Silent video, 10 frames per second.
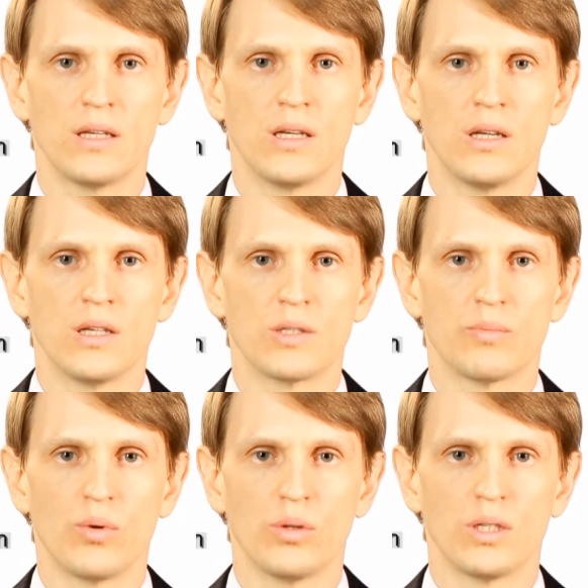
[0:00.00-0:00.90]
file
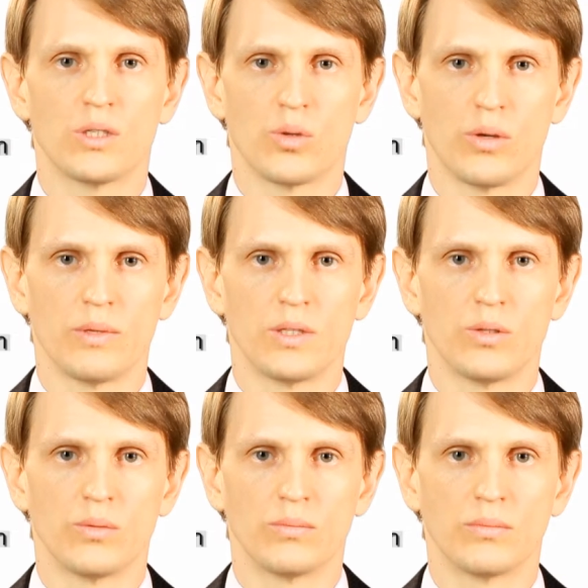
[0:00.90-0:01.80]
your
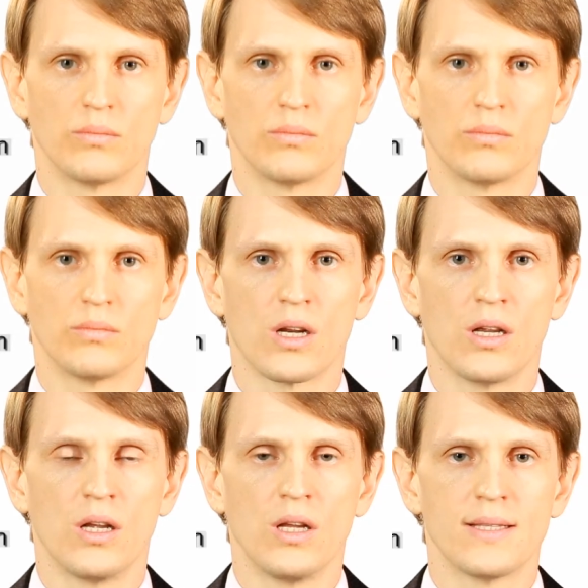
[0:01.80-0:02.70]
application, and explain your
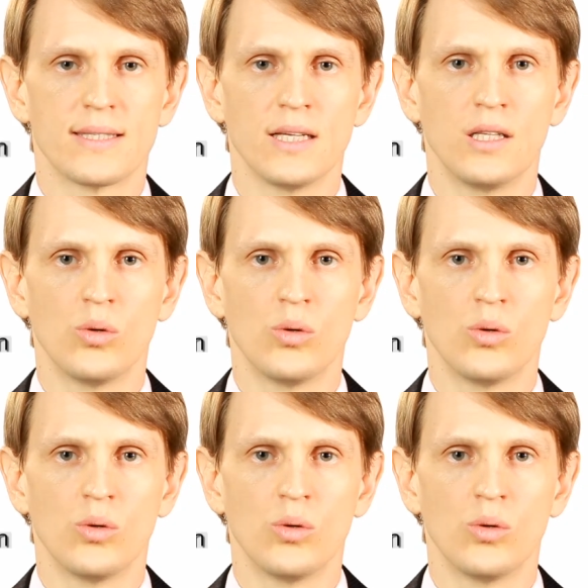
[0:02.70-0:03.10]
needs.